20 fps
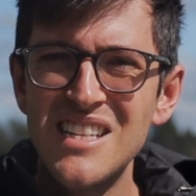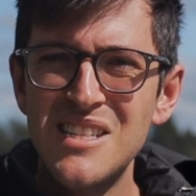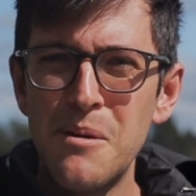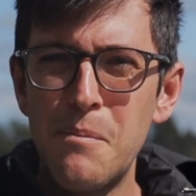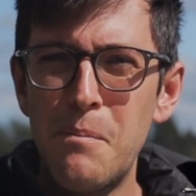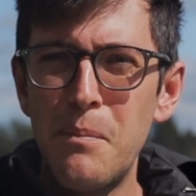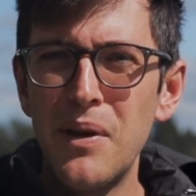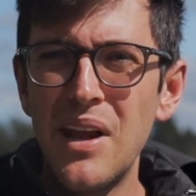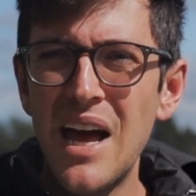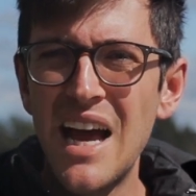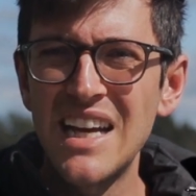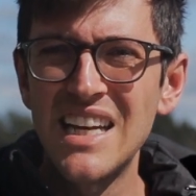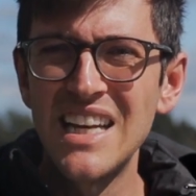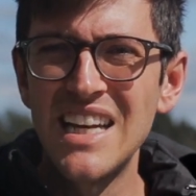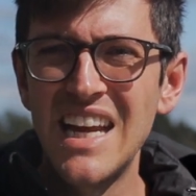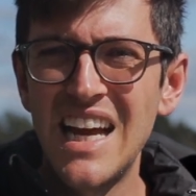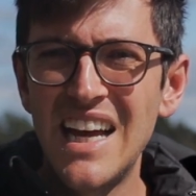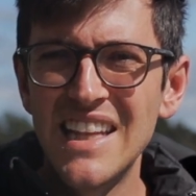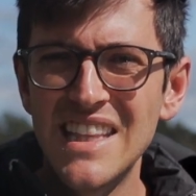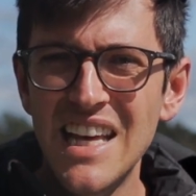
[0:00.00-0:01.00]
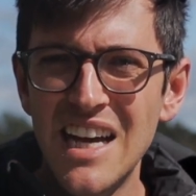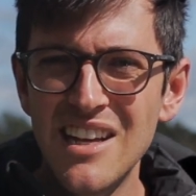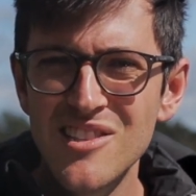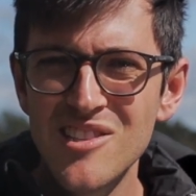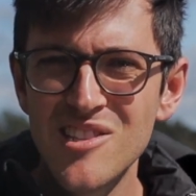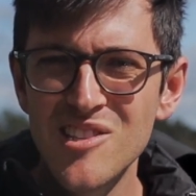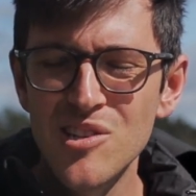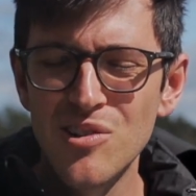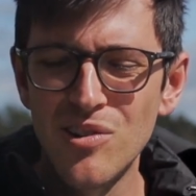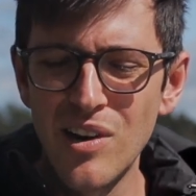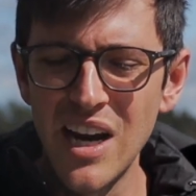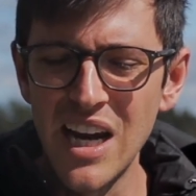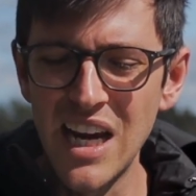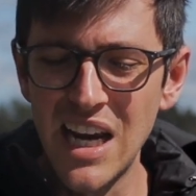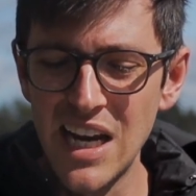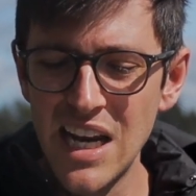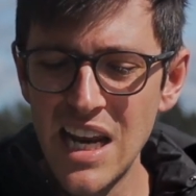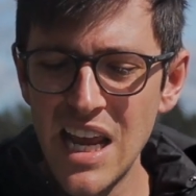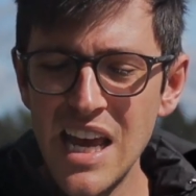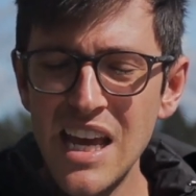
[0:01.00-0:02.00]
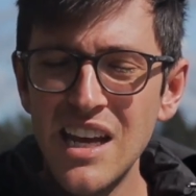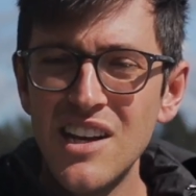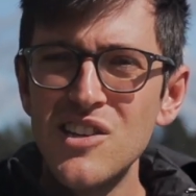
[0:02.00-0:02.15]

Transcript: to blacken out that screen,